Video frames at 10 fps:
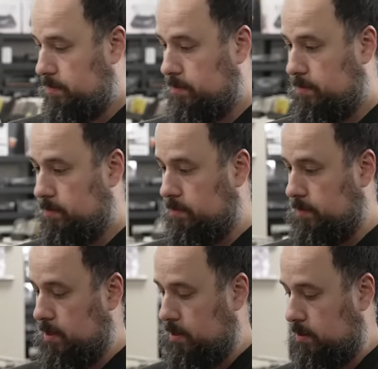Hmm,
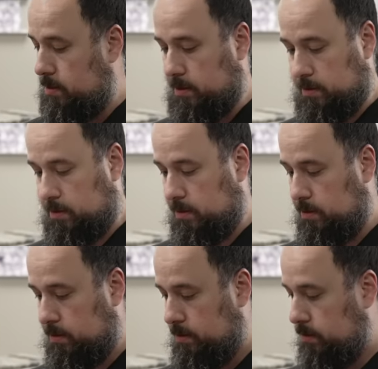man, this looks
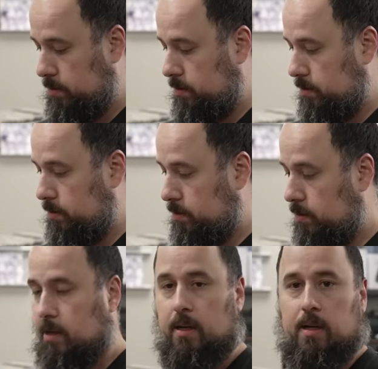good.
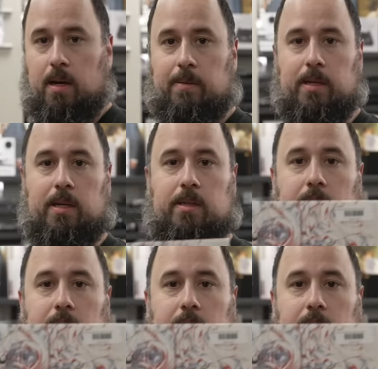I'm gonna get